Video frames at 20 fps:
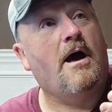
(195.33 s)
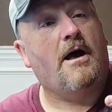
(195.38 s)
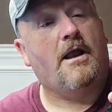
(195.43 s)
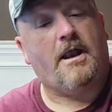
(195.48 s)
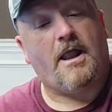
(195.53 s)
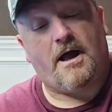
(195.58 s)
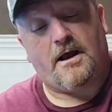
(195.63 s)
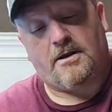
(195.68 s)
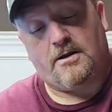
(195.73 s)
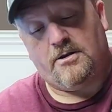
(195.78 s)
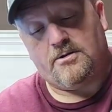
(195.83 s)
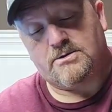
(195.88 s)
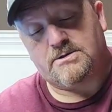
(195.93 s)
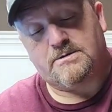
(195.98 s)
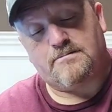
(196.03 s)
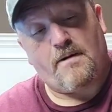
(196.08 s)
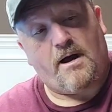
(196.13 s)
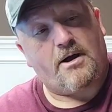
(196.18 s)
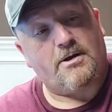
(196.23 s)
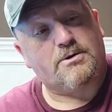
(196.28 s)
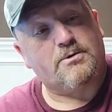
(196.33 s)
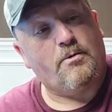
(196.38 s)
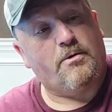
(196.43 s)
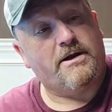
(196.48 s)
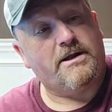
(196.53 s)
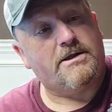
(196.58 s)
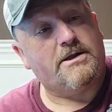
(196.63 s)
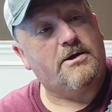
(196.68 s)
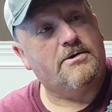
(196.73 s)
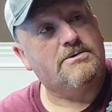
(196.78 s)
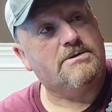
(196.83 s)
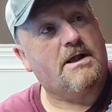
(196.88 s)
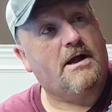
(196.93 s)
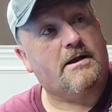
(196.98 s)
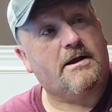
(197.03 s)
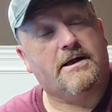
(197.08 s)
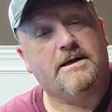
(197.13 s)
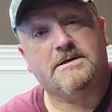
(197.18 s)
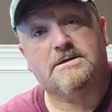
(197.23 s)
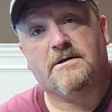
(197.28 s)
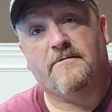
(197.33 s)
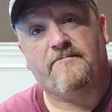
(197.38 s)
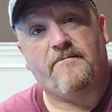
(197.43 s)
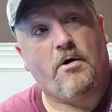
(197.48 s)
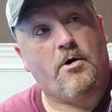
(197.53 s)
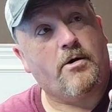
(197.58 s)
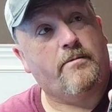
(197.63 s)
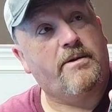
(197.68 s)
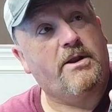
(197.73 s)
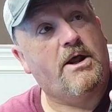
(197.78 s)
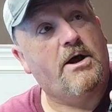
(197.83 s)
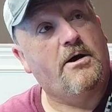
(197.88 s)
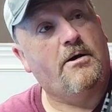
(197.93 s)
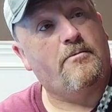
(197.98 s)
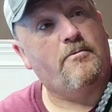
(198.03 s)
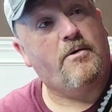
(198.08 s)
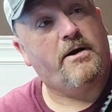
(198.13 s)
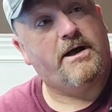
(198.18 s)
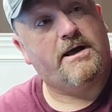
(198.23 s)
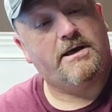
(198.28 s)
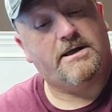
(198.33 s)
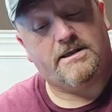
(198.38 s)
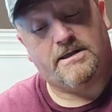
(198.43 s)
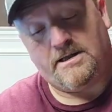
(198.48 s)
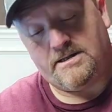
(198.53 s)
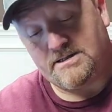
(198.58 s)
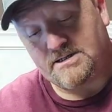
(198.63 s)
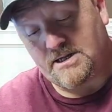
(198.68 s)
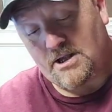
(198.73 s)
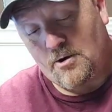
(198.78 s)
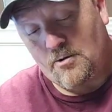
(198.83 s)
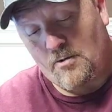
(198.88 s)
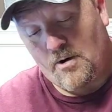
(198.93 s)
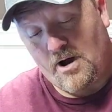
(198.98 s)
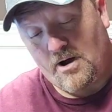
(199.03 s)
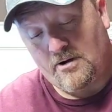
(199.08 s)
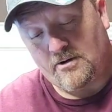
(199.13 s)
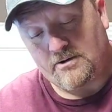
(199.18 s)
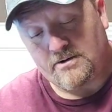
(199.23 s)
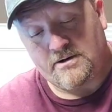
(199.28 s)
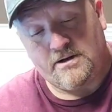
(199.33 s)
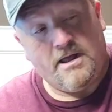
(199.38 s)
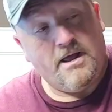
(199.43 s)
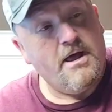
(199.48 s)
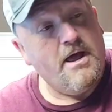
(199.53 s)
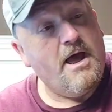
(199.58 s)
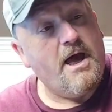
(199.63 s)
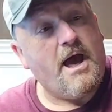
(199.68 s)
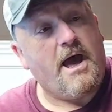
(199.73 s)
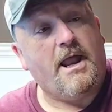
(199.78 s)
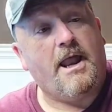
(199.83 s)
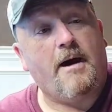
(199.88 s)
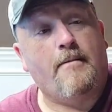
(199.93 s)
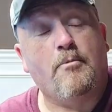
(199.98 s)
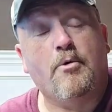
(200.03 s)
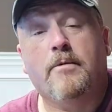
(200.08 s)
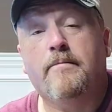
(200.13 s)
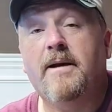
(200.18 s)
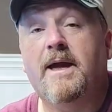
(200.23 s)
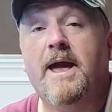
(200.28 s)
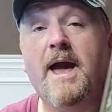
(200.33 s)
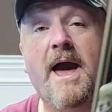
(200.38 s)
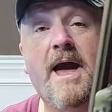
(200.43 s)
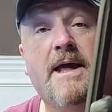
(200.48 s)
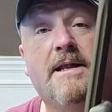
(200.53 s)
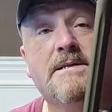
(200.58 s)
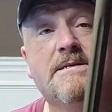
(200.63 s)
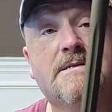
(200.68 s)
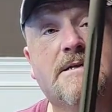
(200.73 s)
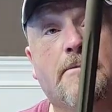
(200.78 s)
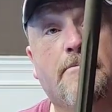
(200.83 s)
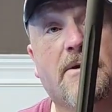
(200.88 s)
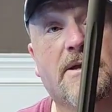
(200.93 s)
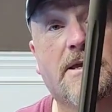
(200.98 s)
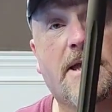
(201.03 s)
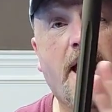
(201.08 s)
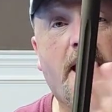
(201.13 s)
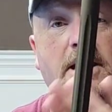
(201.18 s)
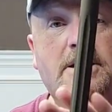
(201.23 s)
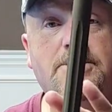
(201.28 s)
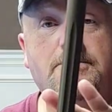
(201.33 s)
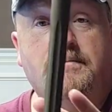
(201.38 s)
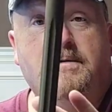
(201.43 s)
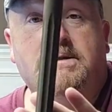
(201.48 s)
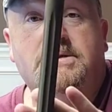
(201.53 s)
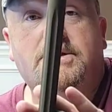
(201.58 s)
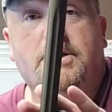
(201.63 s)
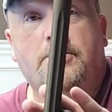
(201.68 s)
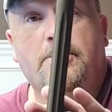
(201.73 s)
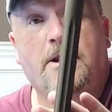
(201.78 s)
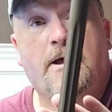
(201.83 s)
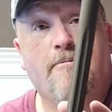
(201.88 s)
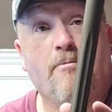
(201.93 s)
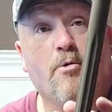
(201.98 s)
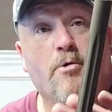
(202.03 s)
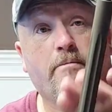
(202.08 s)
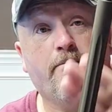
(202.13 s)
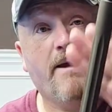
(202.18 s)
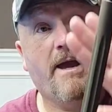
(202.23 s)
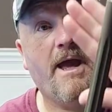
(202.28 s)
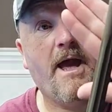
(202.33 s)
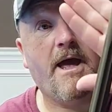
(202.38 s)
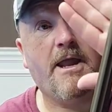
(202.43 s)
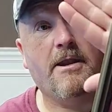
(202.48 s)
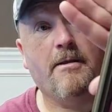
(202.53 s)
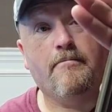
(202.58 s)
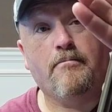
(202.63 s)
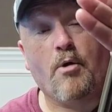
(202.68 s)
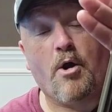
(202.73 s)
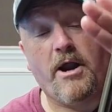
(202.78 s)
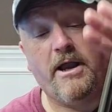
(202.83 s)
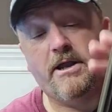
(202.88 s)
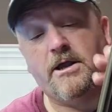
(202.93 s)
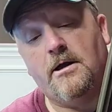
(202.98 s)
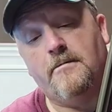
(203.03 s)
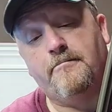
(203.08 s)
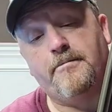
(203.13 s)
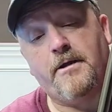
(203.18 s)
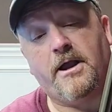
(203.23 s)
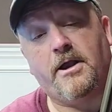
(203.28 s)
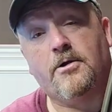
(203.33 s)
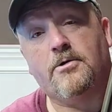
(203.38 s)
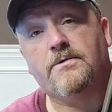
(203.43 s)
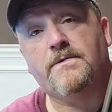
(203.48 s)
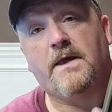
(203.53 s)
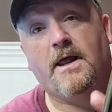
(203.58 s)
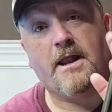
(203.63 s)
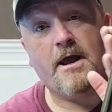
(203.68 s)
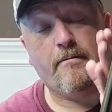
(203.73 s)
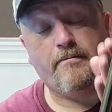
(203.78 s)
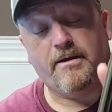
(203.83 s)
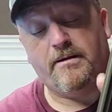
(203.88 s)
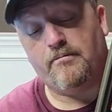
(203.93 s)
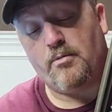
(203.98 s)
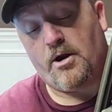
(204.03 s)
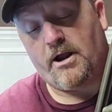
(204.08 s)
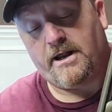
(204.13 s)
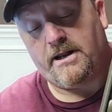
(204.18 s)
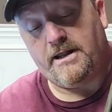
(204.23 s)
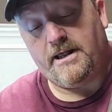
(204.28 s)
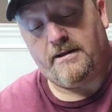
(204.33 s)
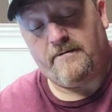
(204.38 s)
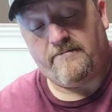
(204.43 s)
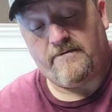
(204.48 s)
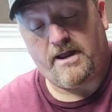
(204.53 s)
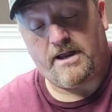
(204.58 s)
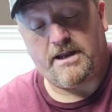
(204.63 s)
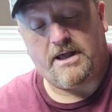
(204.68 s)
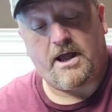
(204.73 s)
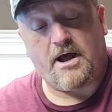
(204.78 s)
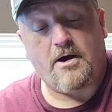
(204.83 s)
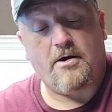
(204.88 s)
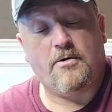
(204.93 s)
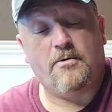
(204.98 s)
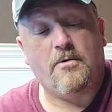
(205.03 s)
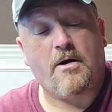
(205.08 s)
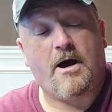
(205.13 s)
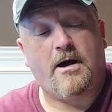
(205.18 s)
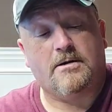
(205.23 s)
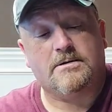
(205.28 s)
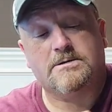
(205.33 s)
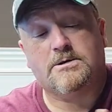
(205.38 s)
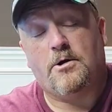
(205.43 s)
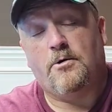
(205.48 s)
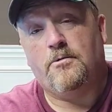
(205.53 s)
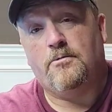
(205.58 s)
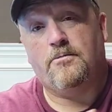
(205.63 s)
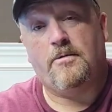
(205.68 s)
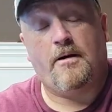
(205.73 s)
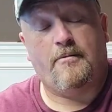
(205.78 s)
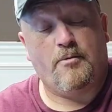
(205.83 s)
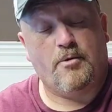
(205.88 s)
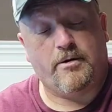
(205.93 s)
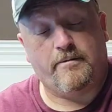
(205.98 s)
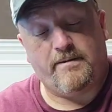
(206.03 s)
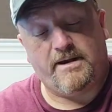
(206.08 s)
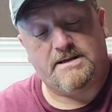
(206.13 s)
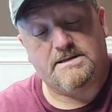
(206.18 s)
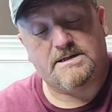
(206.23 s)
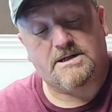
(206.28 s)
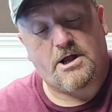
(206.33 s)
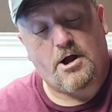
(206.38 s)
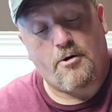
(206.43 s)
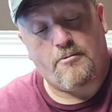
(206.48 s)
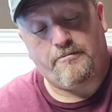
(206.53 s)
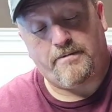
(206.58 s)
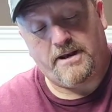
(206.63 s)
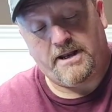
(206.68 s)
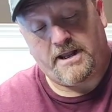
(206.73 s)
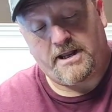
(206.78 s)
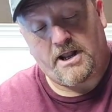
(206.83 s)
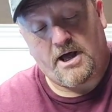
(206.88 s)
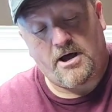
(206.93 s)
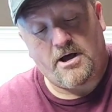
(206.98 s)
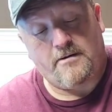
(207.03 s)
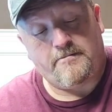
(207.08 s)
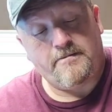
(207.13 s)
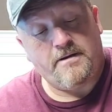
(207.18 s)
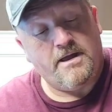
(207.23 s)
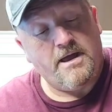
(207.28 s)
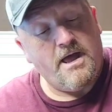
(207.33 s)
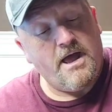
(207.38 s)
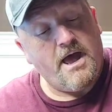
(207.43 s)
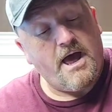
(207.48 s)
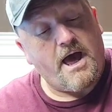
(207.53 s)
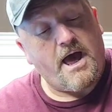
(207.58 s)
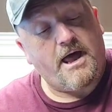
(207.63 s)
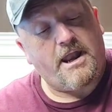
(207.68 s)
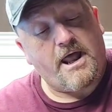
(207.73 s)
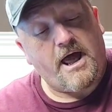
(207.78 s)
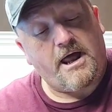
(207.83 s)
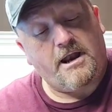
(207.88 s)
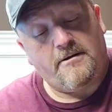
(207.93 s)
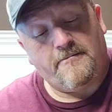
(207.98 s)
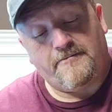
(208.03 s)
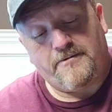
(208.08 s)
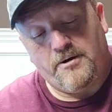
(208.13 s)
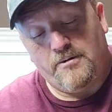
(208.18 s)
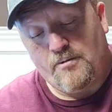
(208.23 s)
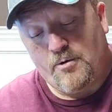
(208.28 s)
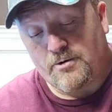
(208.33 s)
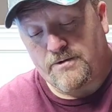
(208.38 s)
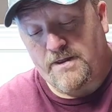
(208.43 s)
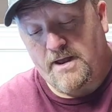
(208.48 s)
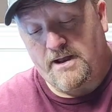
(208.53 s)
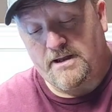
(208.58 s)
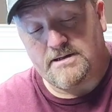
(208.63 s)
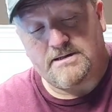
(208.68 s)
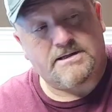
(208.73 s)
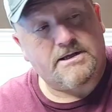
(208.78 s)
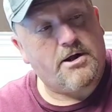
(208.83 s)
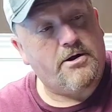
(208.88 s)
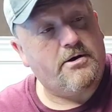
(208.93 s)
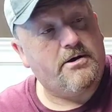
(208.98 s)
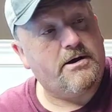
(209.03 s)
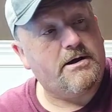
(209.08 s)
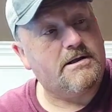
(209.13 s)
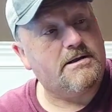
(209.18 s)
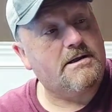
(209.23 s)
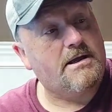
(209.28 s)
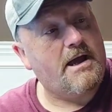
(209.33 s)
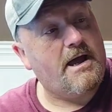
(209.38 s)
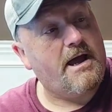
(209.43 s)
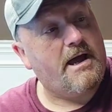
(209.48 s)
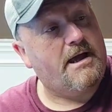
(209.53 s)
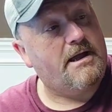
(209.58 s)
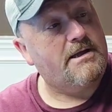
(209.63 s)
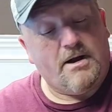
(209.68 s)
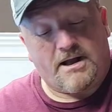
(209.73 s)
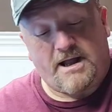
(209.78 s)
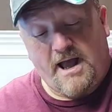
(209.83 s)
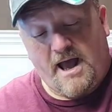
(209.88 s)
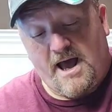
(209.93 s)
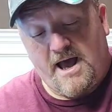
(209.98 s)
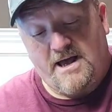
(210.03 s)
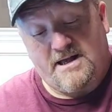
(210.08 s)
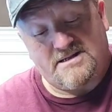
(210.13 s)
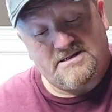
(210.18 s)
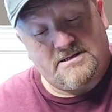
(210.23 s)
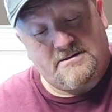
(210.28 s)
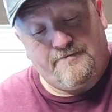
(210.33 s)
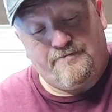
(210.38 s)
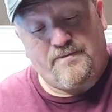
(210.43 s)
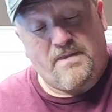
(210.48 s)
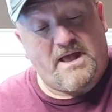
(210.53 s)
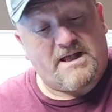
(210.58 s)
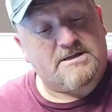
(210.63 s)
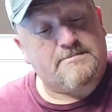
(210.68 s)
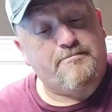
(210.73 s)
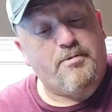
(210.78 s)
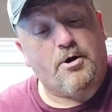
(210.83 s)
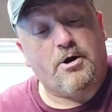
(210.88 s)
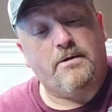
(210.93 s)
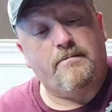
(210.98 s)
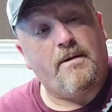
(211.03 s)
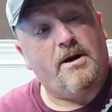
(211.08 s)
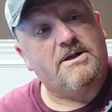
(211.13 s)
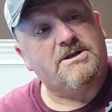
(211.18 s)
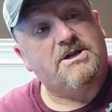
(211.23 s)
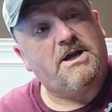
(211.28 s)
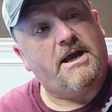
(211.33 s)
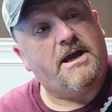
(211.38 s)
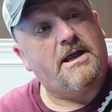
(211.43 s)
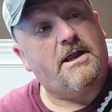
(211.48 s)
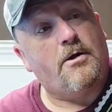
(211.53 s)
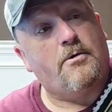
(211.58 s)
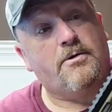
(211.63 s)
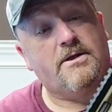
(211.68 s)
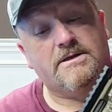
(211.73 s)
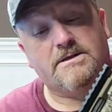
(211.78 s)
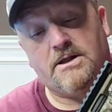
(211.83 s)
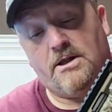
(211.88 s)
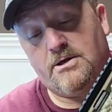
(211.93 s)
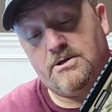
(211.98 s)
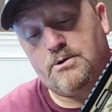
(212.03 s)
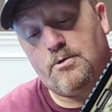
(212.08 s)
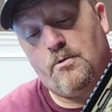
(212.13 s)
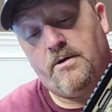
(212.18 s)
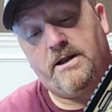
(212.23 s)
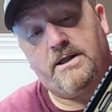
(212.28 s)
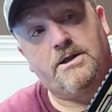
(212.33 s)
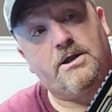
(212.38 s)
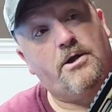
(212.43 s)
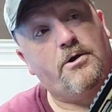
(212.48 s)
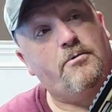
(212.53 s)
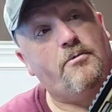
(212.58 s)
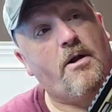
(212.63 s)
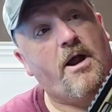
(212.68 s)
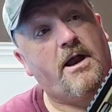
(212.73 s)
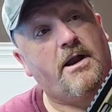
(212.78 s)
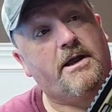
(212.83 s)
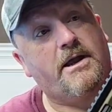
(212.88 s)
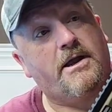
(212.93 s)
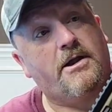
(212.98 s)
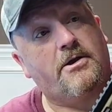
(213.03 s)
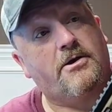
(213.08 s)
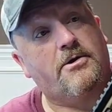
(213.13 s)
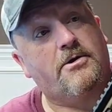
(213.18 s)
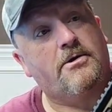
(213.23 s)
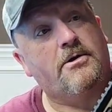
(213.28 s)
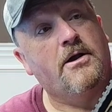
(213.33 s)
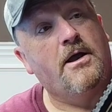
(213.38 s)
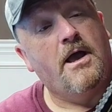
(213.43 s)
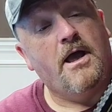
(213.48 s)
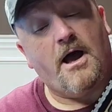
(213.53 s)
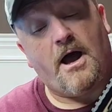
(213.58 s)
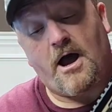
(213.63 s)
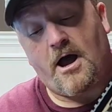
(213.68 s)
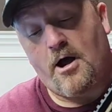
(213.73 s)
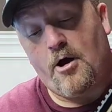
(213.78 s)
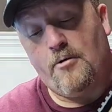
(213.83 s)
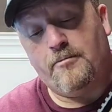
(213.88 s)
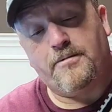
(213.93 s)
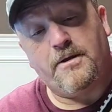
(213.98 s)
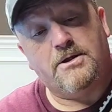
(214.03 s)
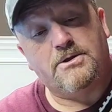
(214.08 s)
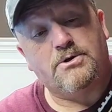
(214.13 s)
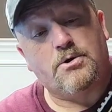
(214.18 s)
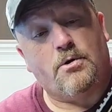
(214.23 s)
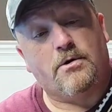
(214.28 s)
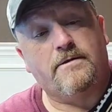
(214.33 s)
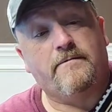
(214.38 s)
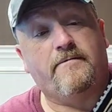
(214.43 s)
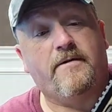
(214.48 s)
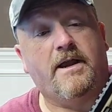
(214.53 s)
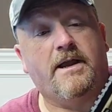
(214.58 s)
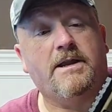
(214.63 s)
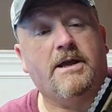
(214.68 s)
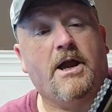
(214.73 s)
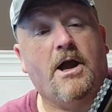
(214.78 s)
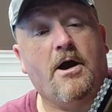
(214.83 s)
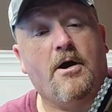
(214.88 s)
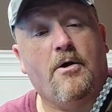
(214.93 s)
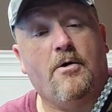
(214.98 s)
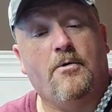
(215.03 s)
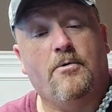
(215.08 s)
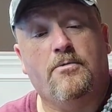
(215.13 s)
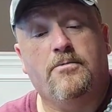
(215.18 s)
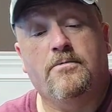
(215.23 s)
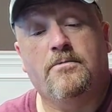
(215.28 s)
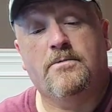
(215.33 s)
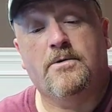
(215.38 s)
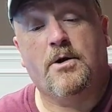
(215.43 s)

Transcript: Uh, like little small twenty-twos like this to varmint hunt with and so on. And I'm going to be adding some attachments to it. I'm going to be adding a brake up here that I'll be bringing in the video. Also, I'm going to be scoping it up and adding a few more things to it. And but guys, that's pretty much it on this little twenty-two right here. I hope you enjoy the video.